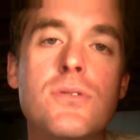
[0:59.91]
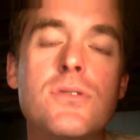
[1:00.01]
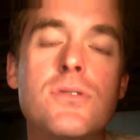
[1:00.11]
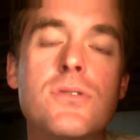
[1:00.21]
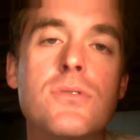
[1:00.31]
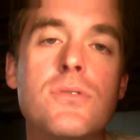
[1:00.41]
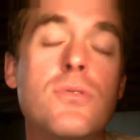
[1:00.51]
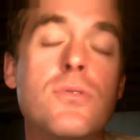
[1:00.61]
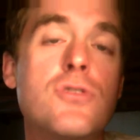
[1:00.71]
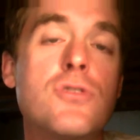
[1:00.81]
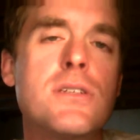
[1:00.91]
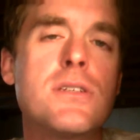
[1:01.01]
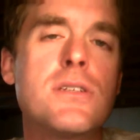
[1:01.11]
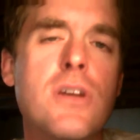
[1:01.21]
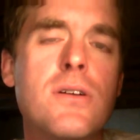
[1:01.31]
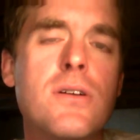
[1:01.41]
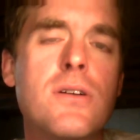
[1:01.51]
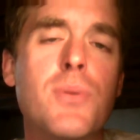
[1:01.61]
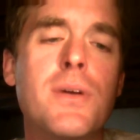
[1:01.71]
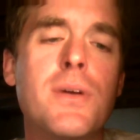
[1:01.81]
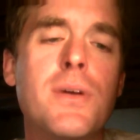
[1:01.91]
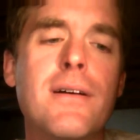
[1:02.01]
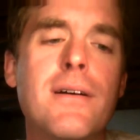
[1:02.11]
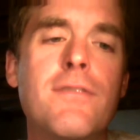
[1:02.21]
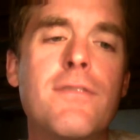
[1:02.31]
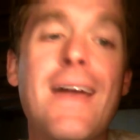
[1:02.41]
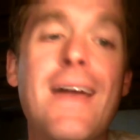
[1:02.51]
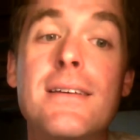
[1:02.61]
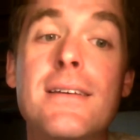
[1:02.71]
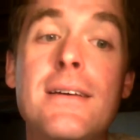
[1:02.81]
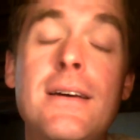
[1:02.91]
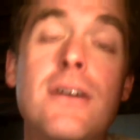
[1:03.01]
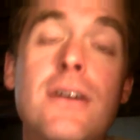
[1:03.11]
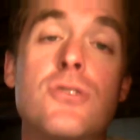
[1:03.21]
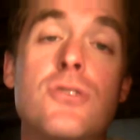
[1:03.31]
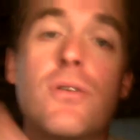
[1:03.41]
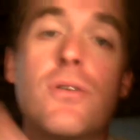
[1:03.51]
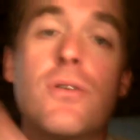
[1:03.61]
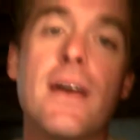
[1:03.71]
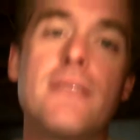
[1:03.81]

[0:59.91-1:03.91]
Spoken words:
so we're trying to start burning our fat, our stored fat.